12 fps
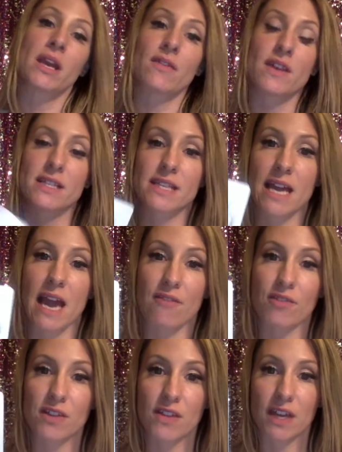They say
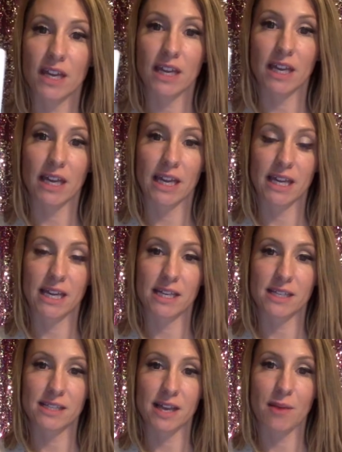everything
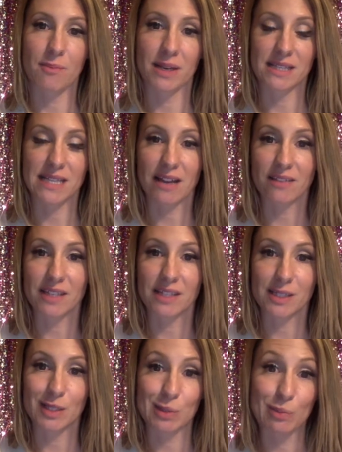is um, exactly as
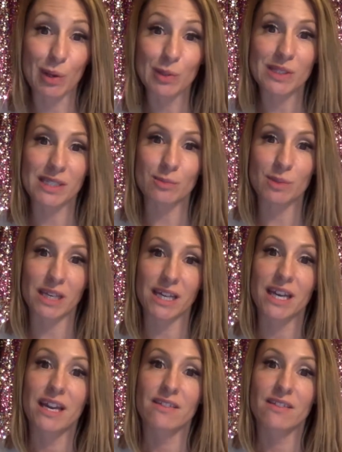it's supposed to be.